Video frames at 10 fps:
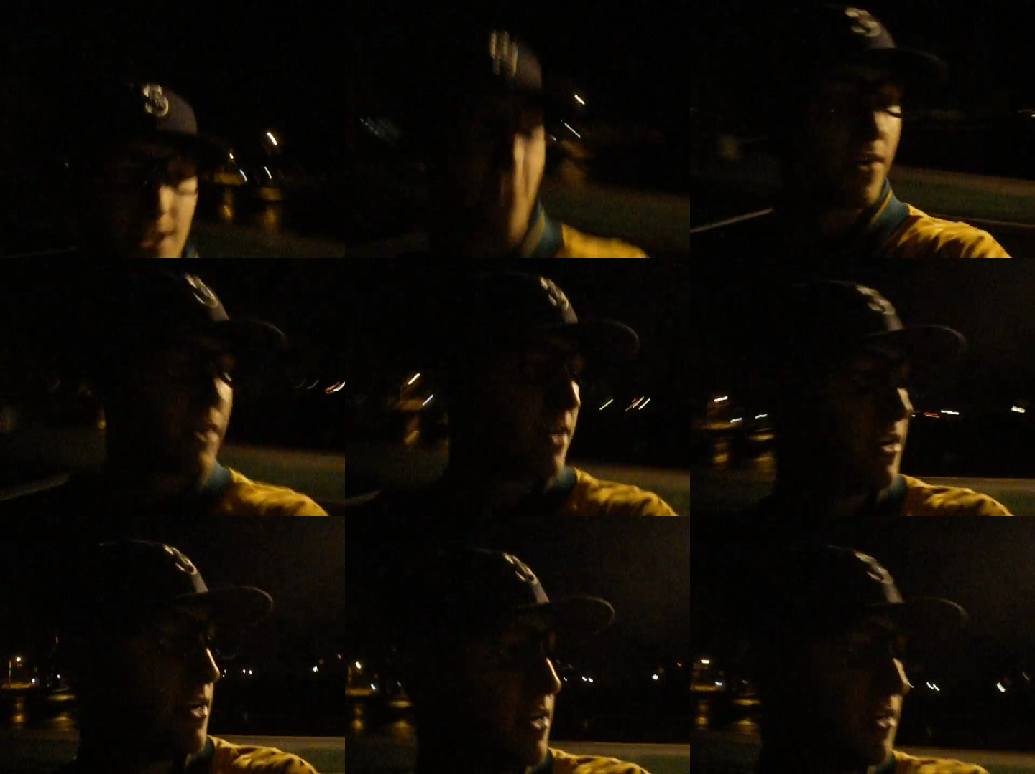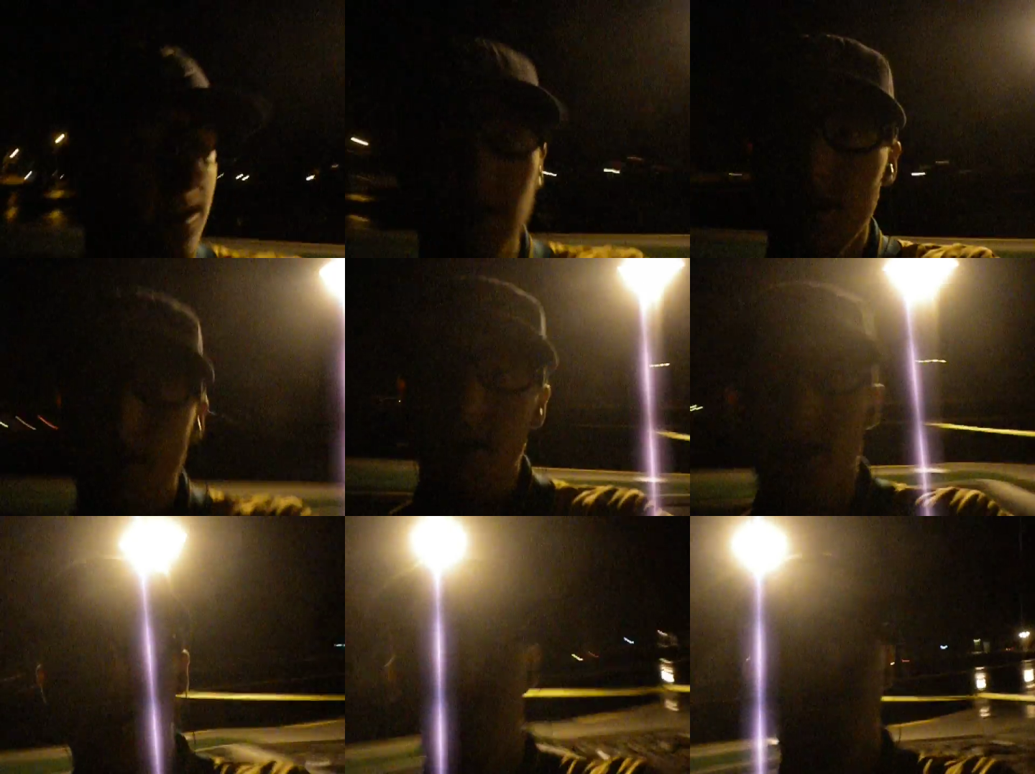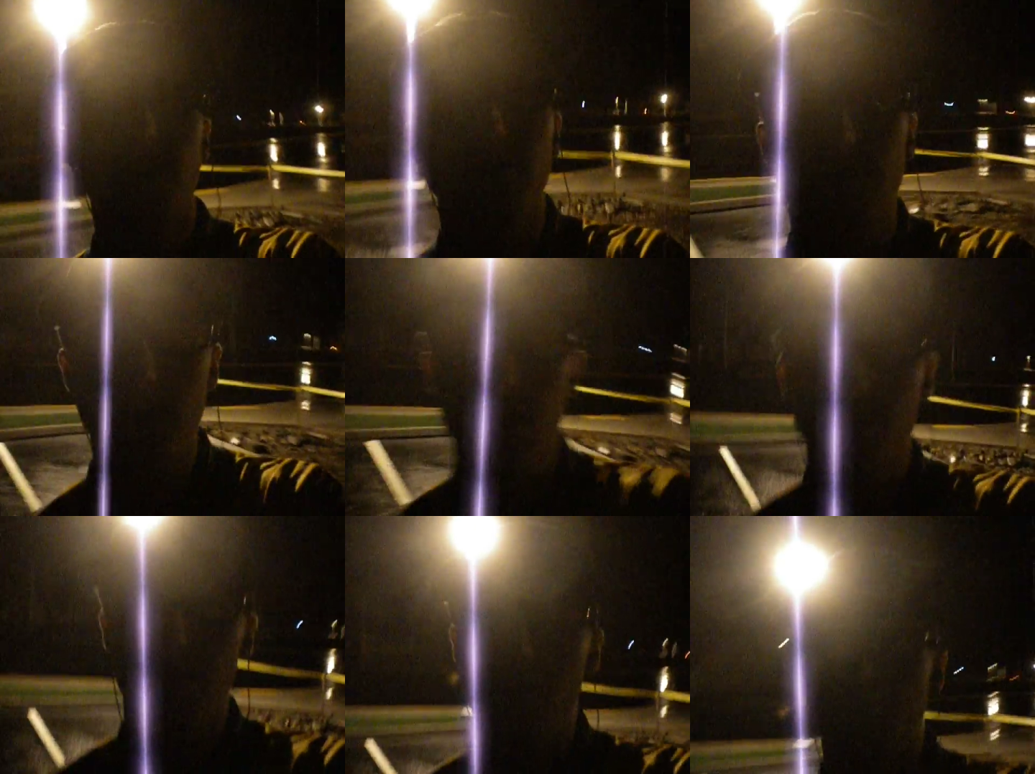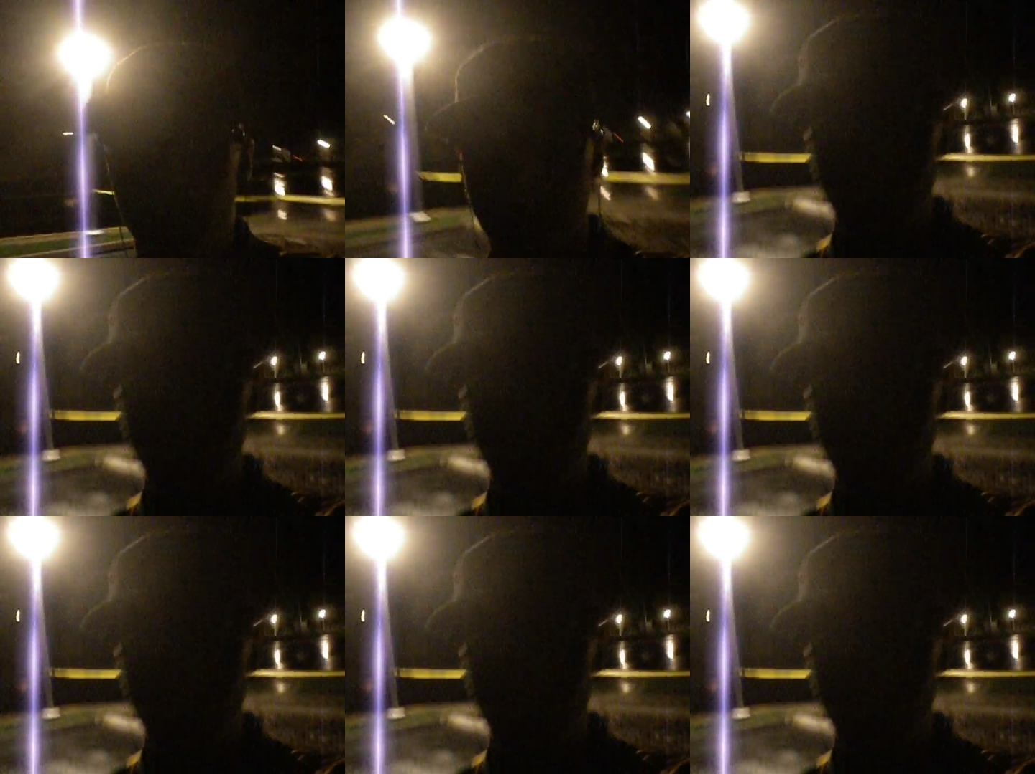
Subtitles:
Nobody's mouth can be seen.